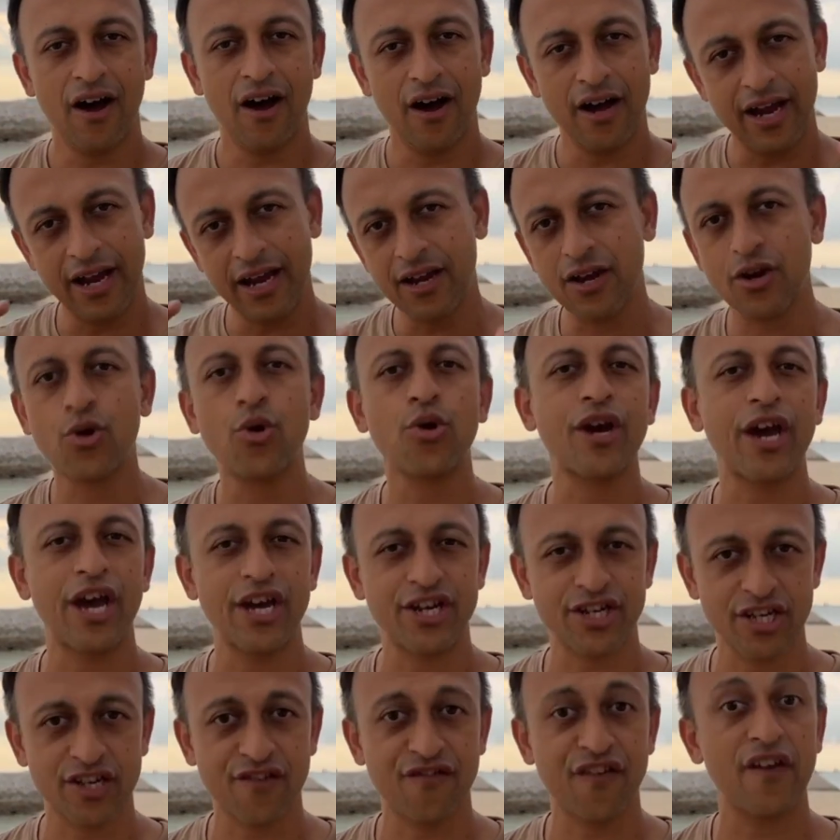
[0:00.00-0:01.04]
in
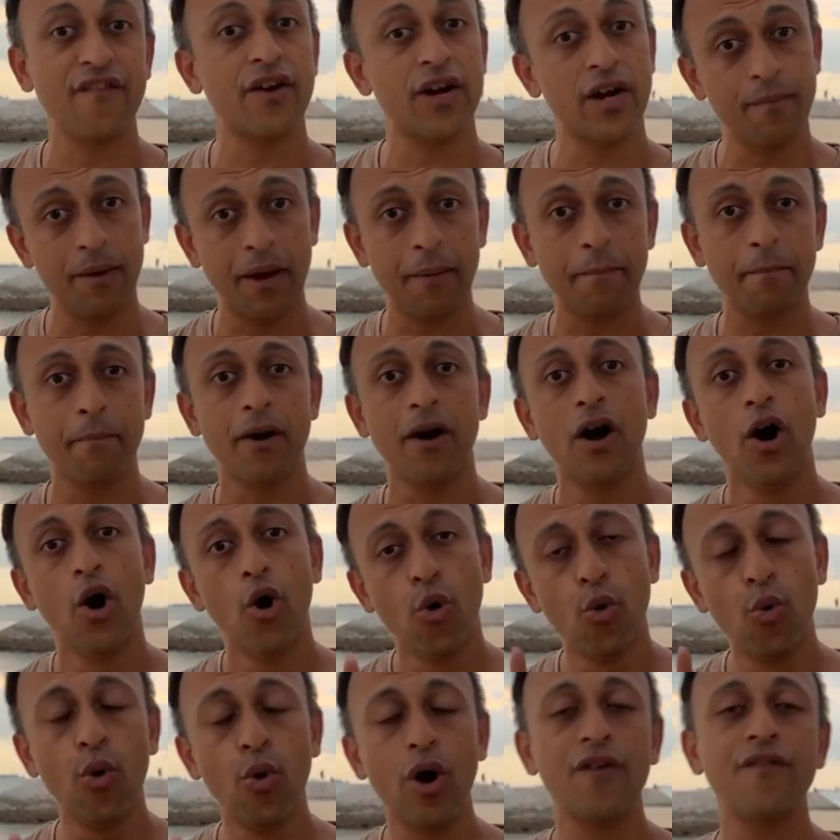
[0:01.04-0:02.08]
Gukesh's favor. Remember,
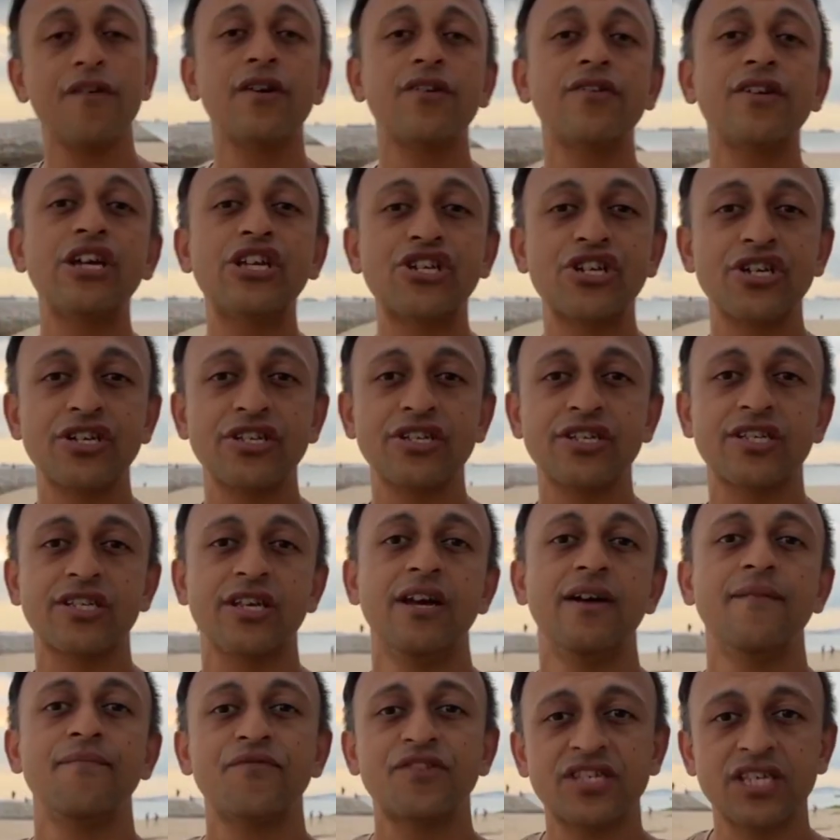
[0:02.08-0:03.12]
whoever reaches
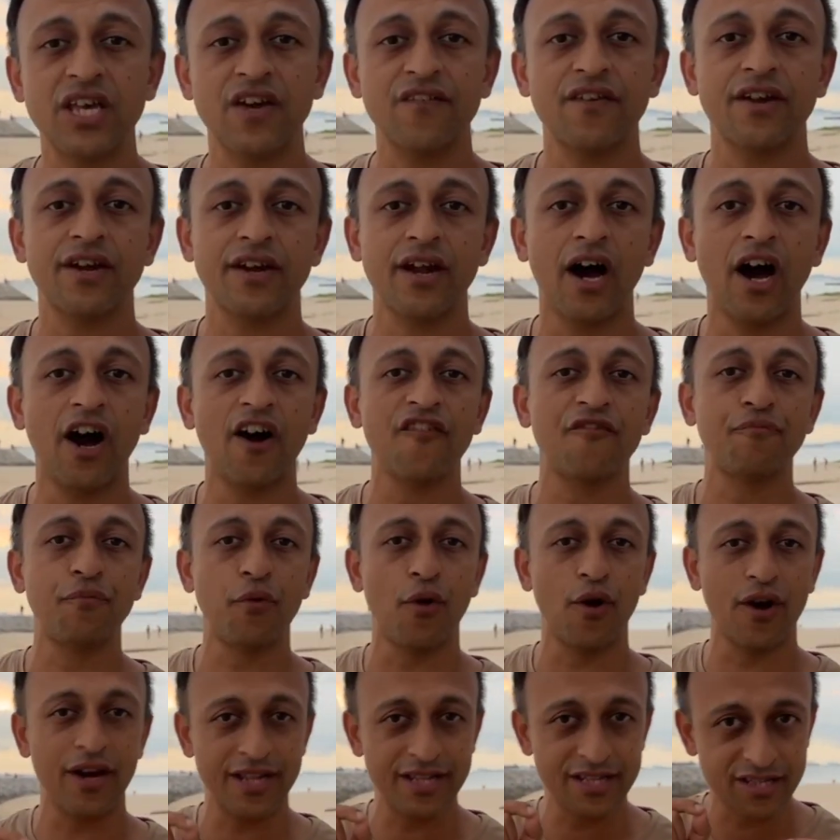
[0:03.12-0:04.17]
7.5
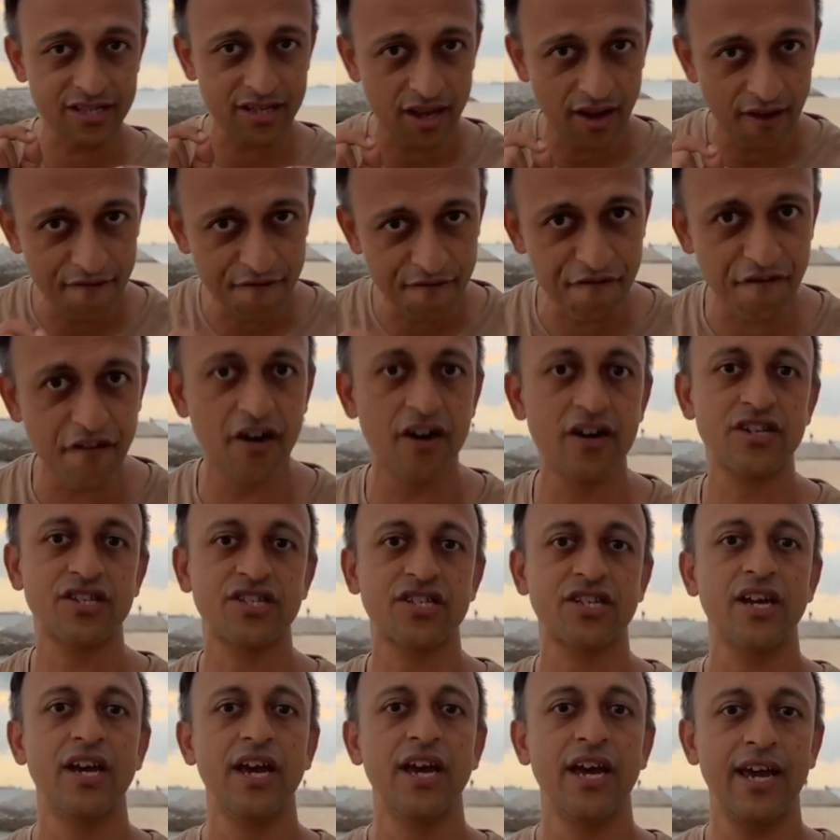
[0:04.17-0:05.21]
points first
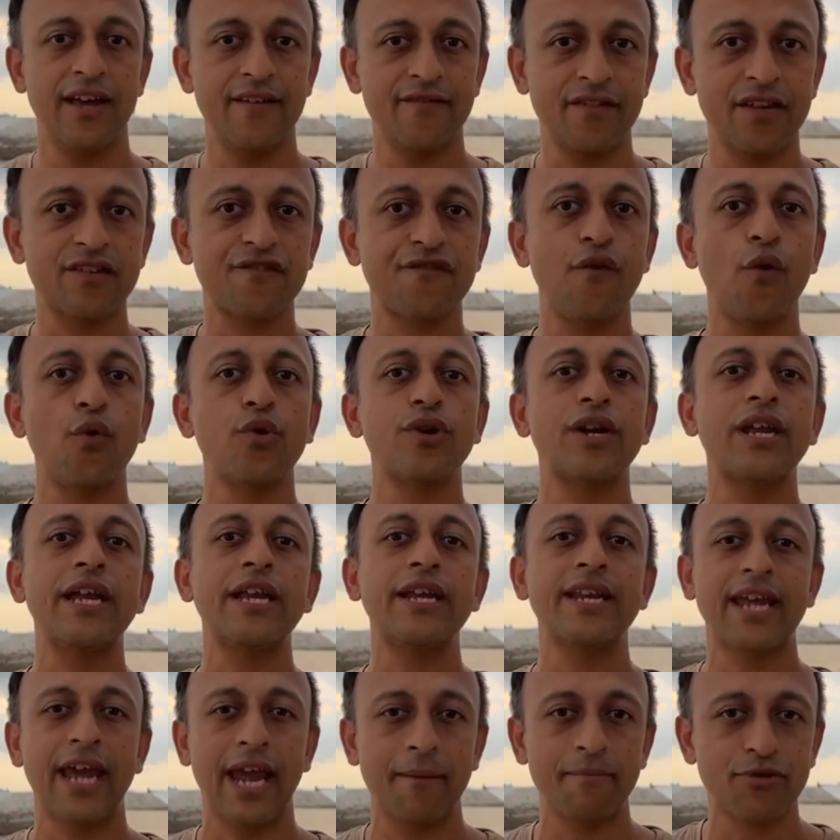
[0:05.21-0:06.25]
in this
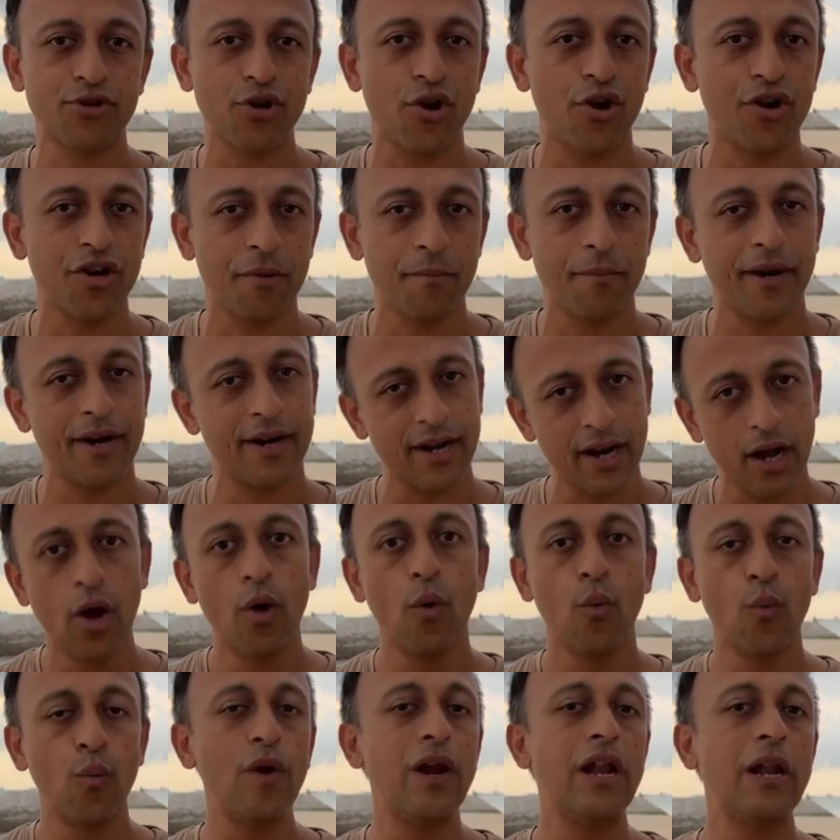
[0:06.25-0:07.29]
14-game tournament
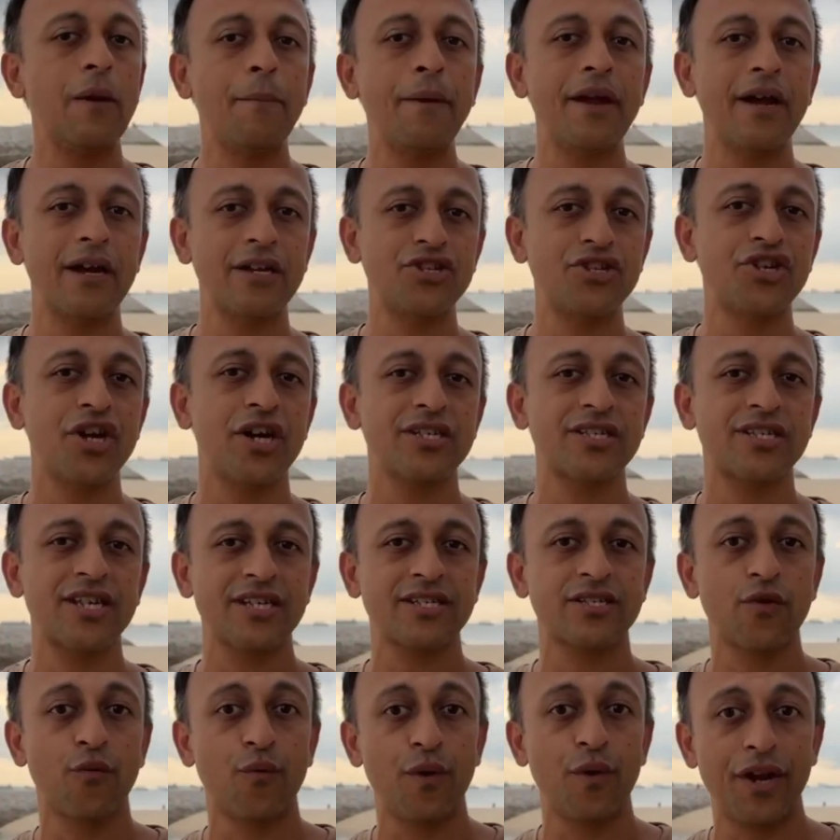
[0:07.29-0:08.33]
will be adjudged as
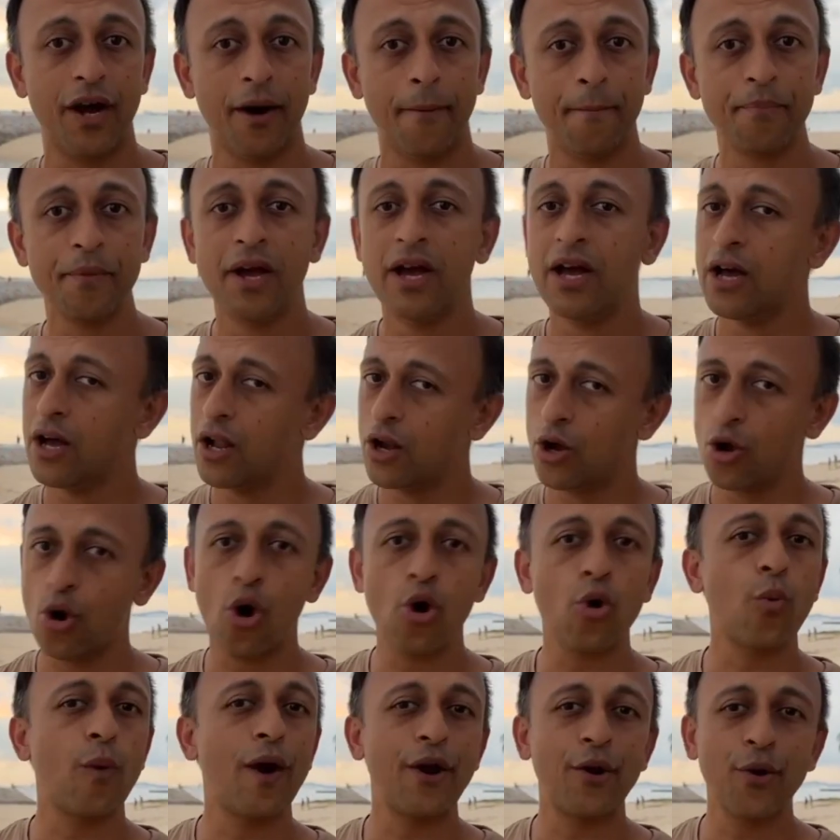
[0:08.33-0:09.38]
the winner.
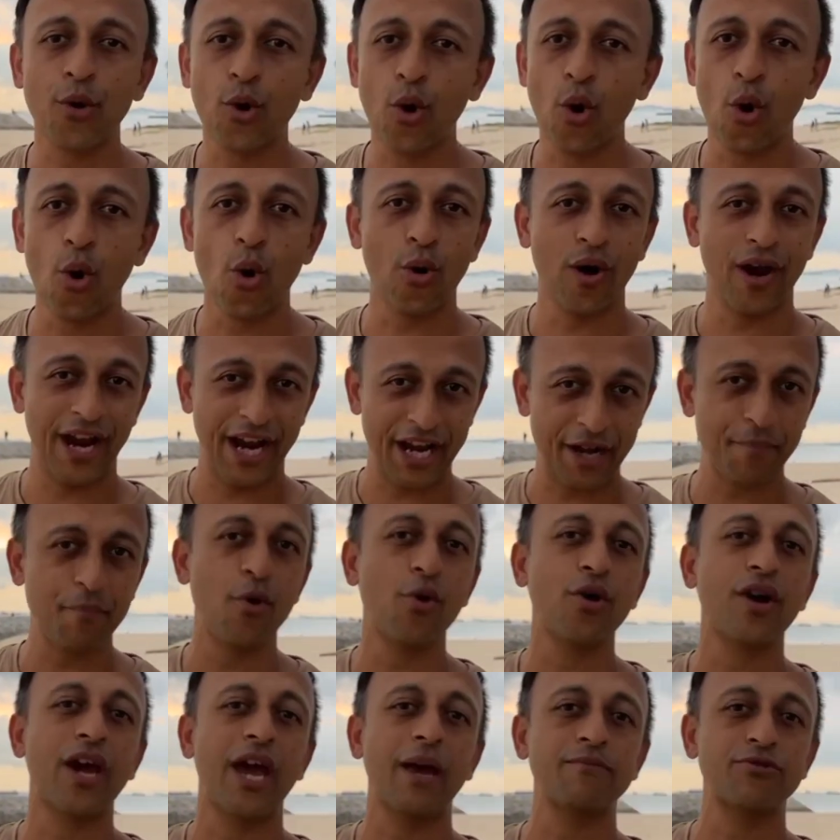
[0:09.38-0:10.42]
Long way to go, 8 more
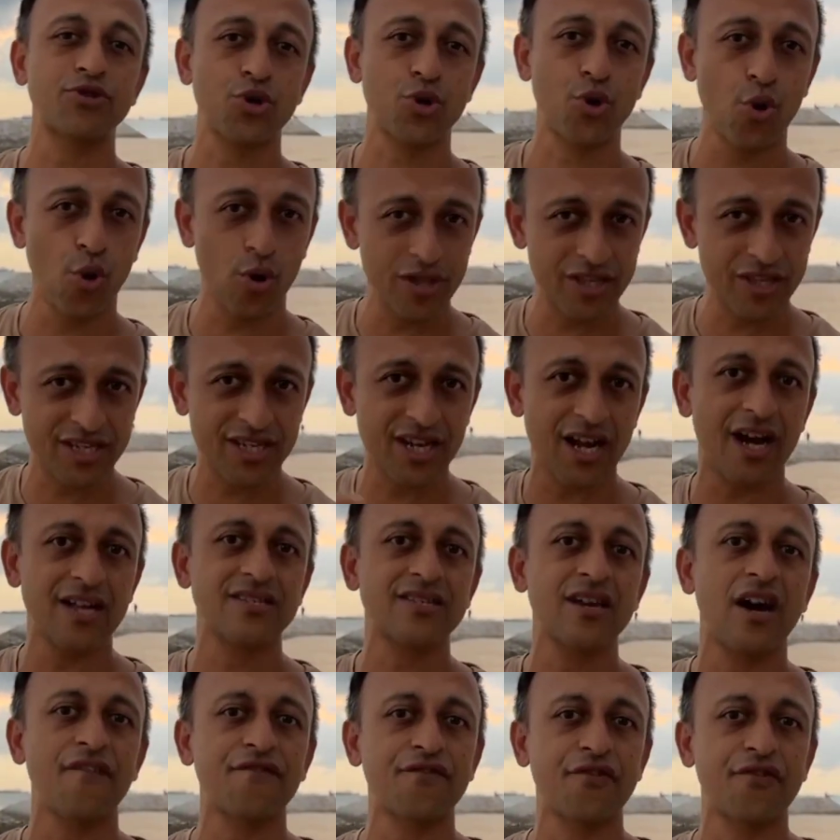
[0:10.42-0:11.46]
games to go. It starts
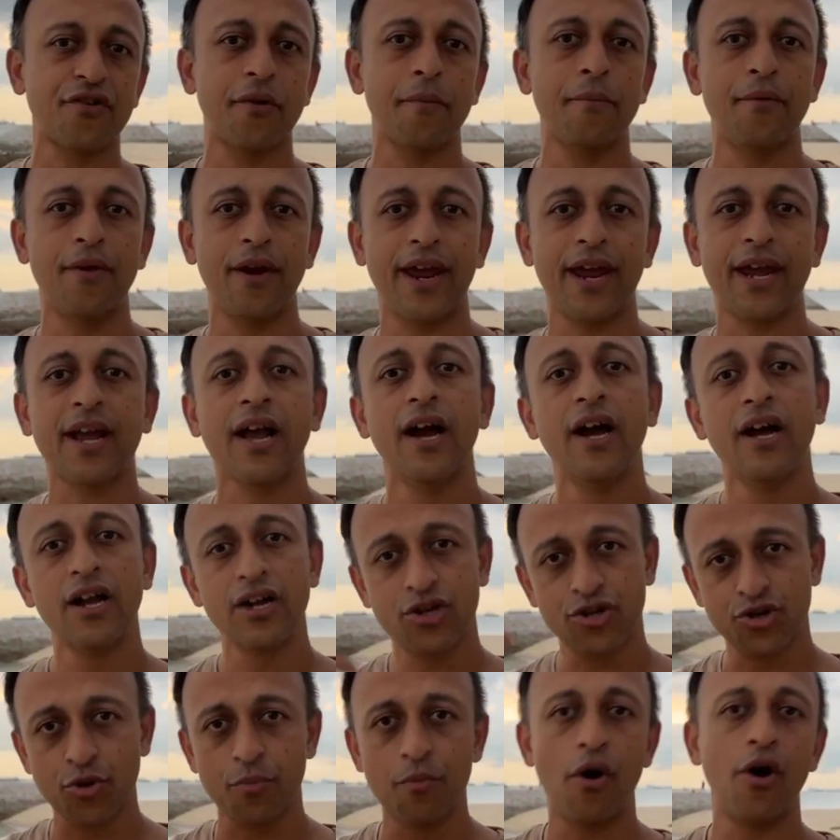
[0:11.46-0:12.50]
after a break
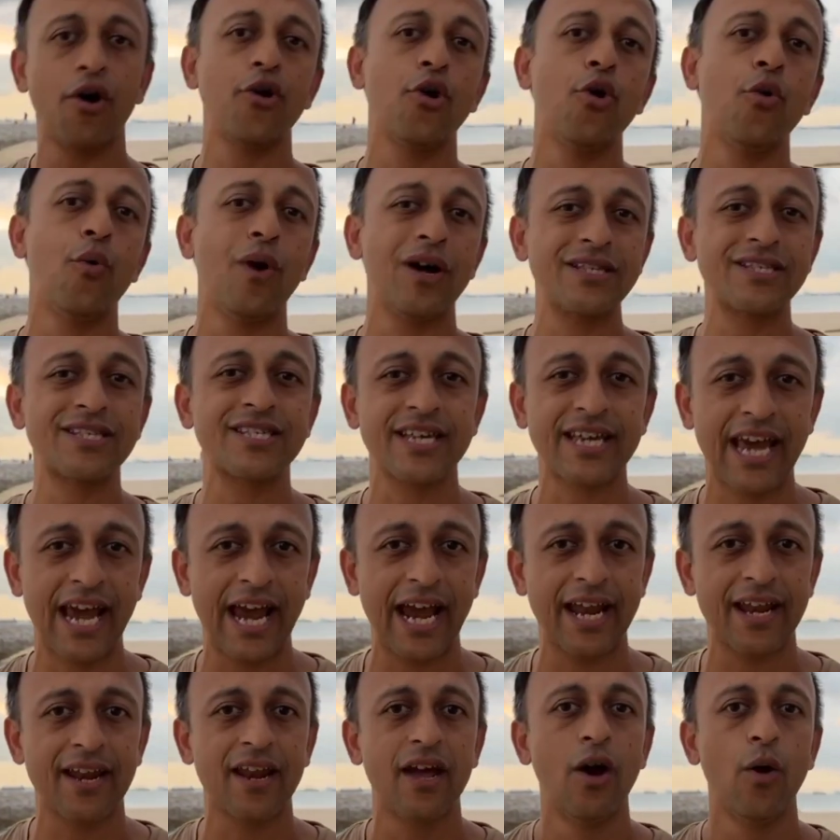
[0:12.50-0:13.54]
tomorrow once
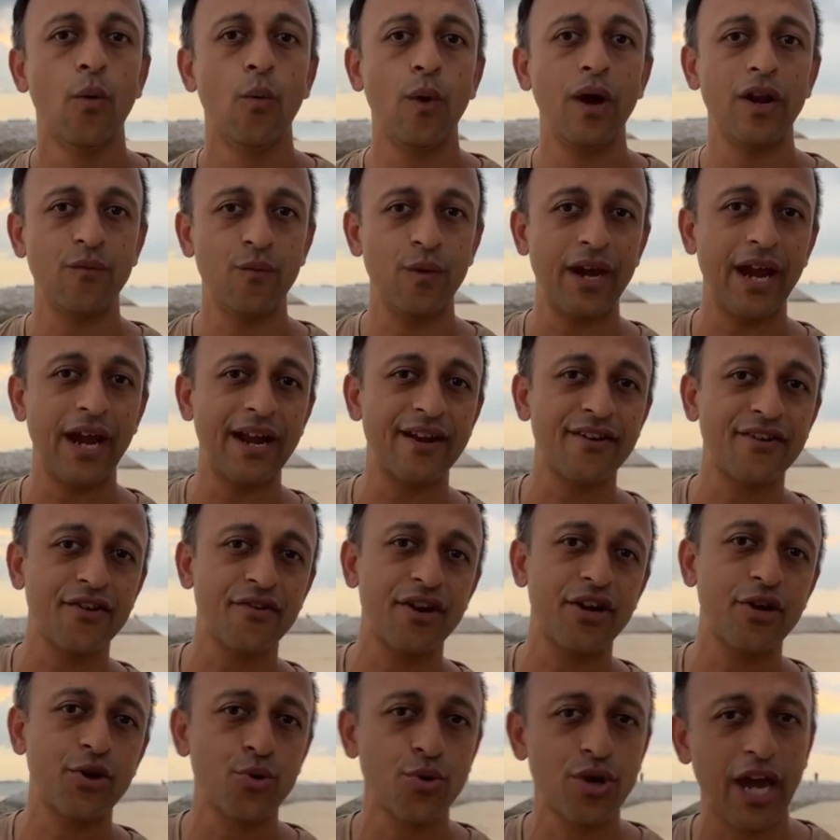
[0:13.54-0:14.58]
again when we enter
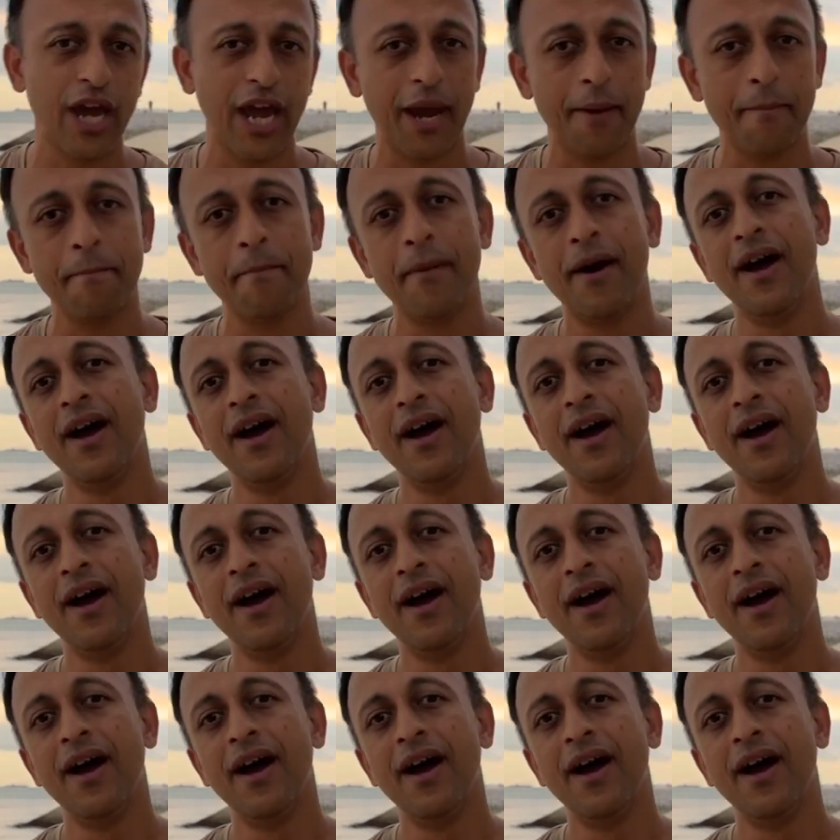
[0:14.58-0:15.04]
into game